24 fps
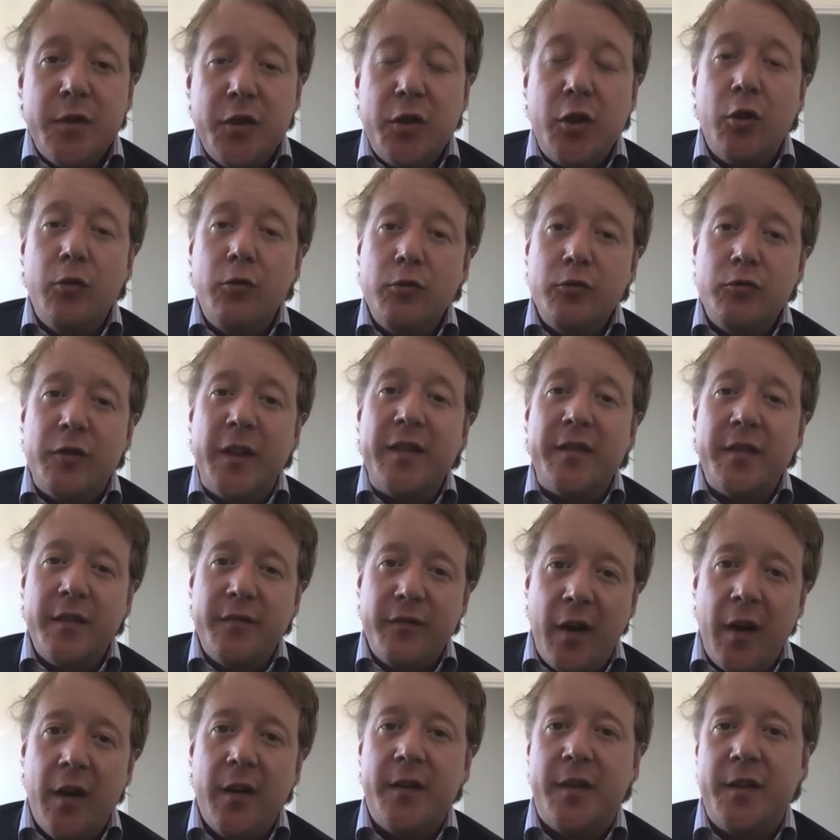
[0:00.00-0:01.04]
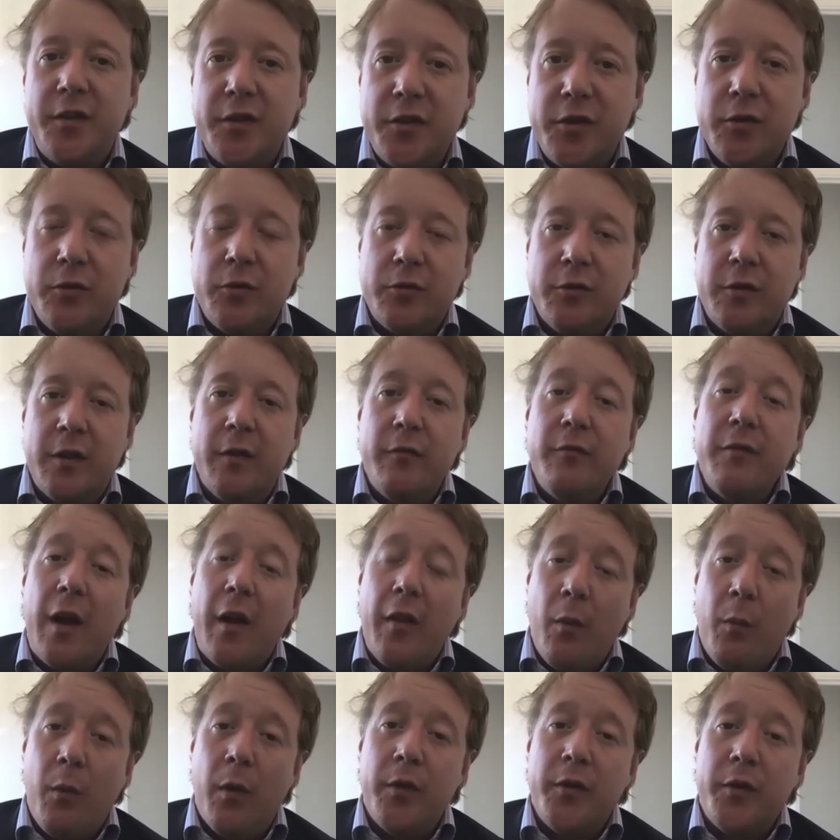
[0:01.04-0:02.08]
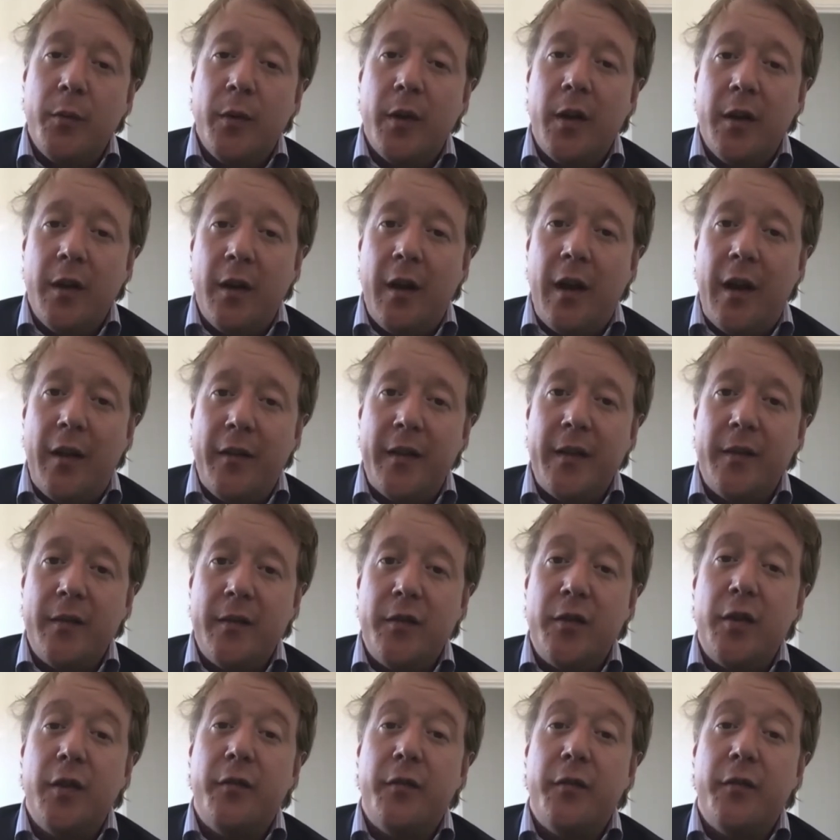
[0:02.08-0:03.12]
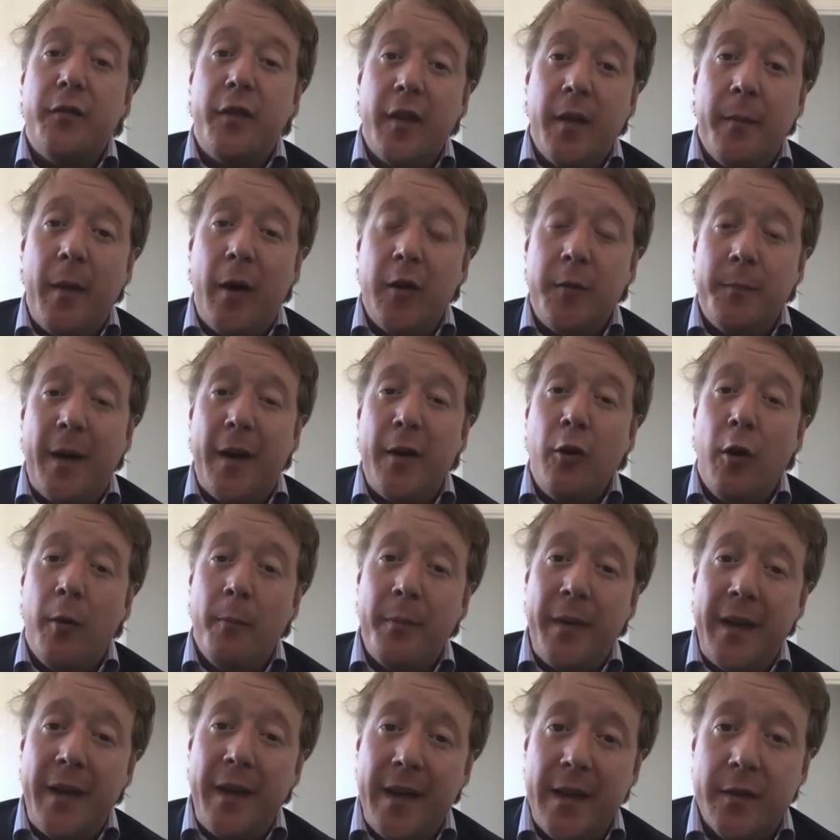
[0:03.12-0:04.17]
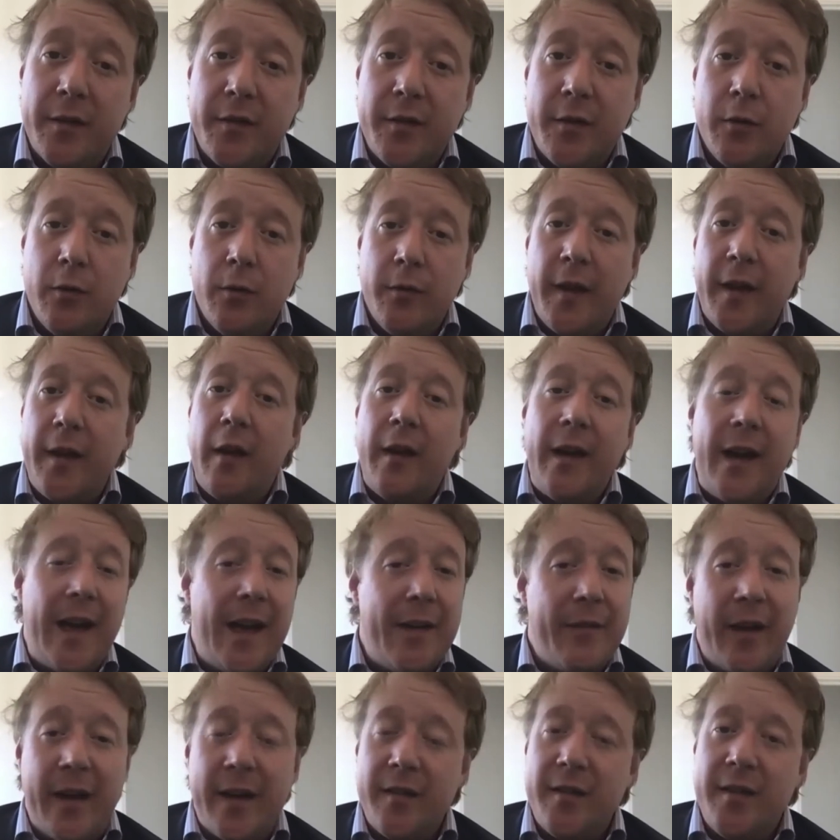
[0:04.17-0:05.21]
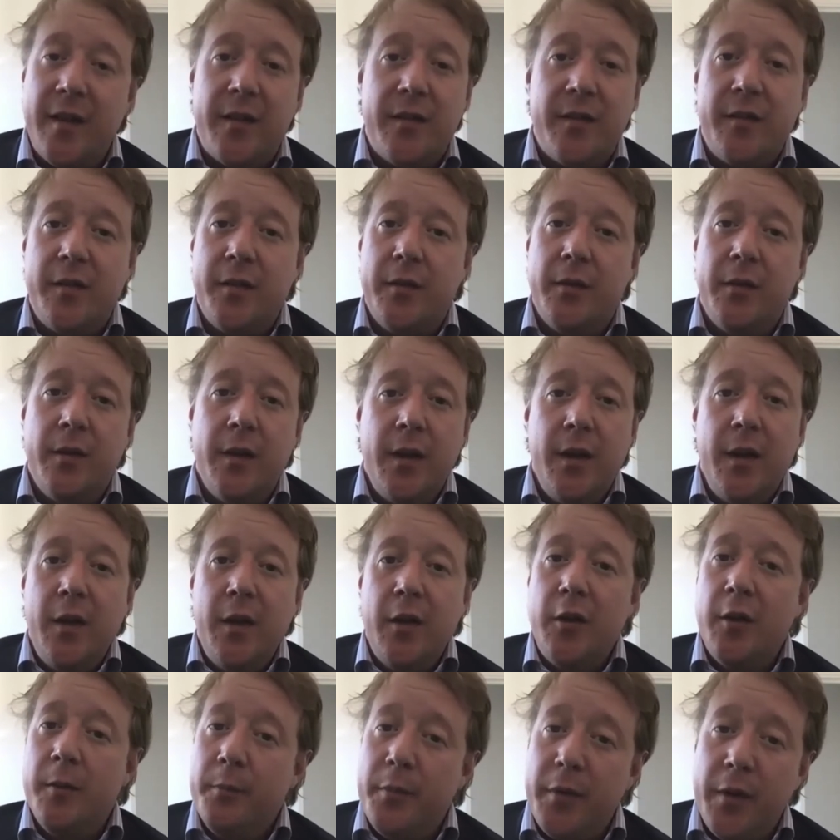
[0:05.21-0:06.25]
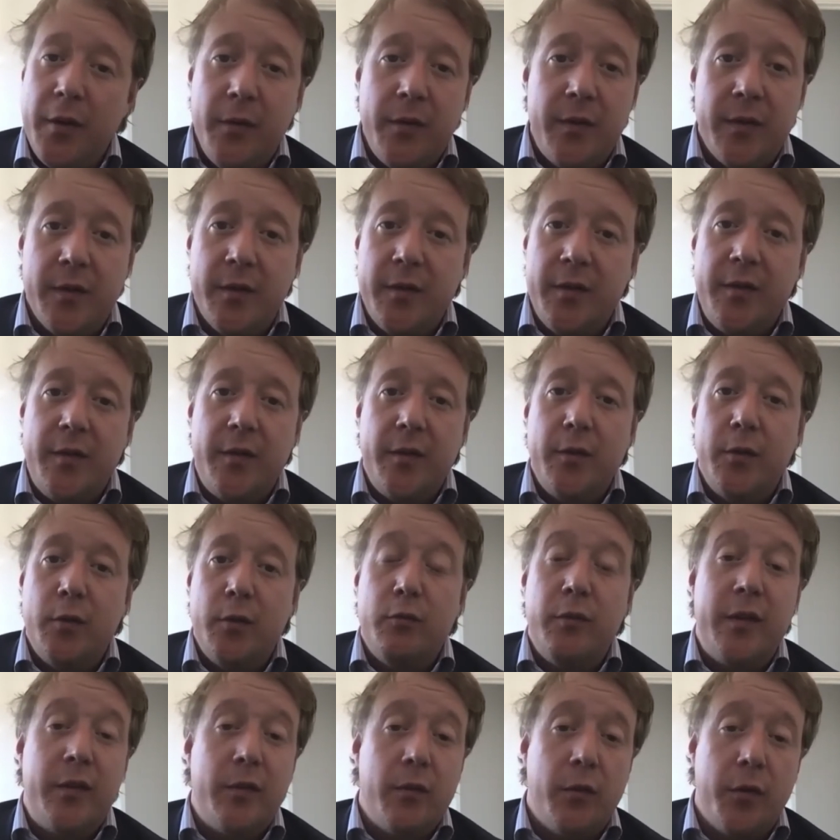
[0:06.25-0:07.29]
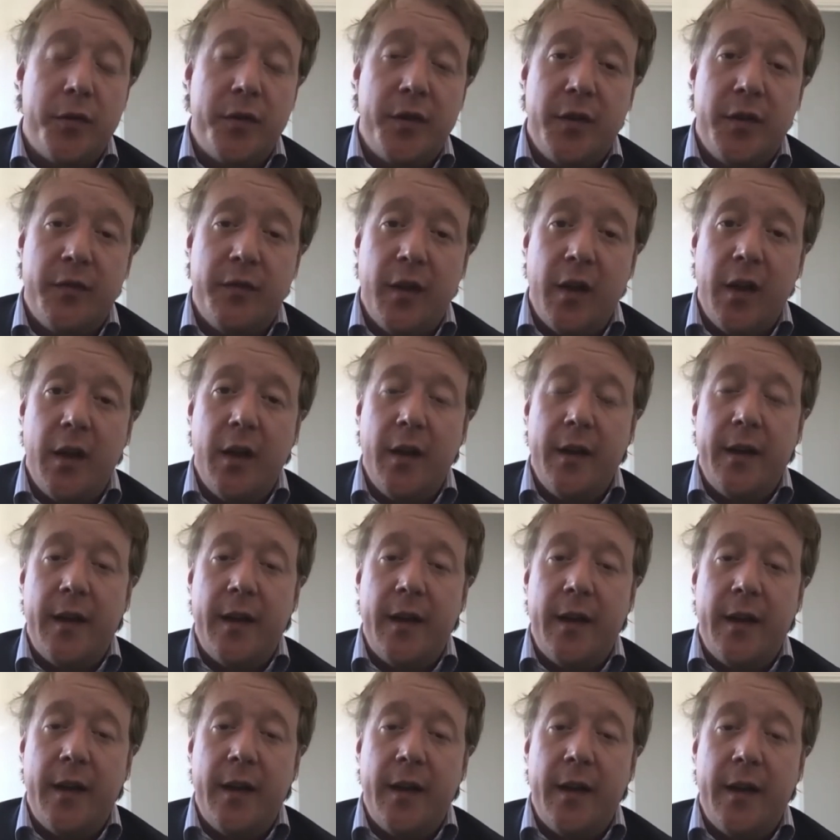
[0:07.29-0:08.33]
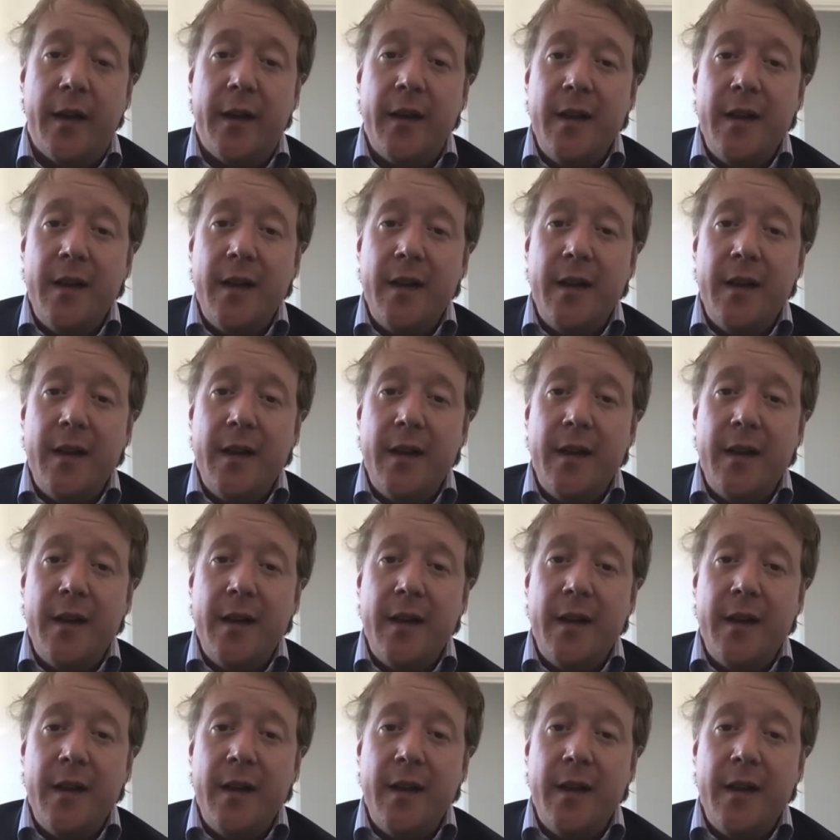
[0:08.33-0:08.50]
disadvantaged children are the ones who are going to, I think, suffer the most by not being at school. They don't have access to computers, to resources for learning.